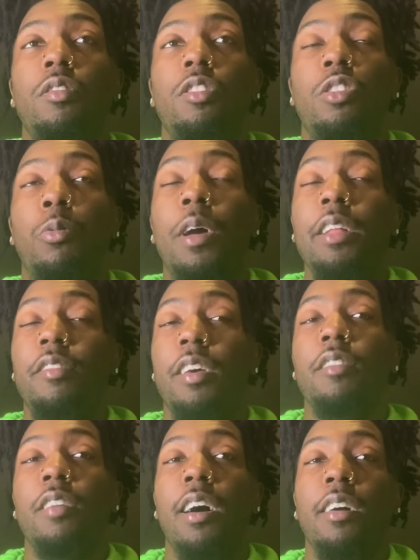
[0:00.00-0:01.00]
The way
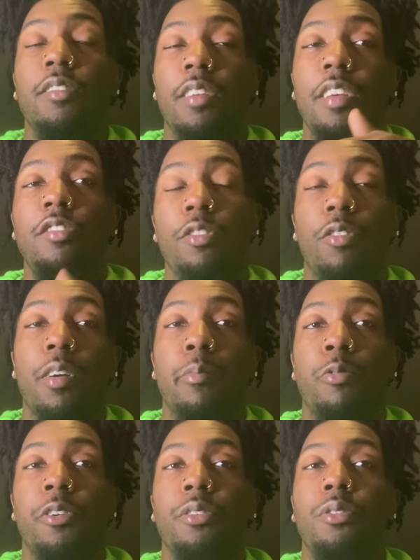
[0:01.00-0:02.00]
TikToks,
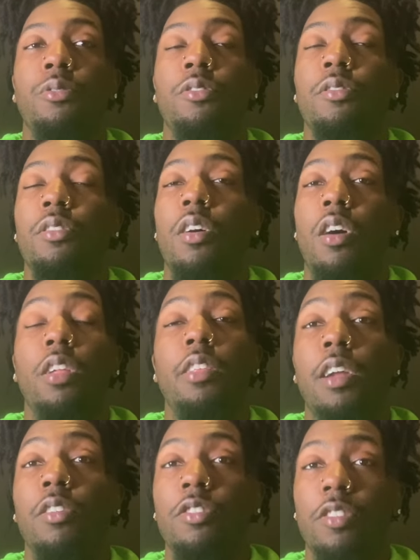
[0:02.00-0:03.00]
Instagram Reels, all
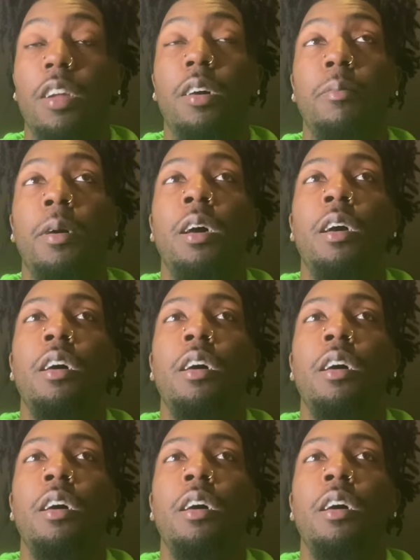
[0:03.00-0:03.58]
that are set up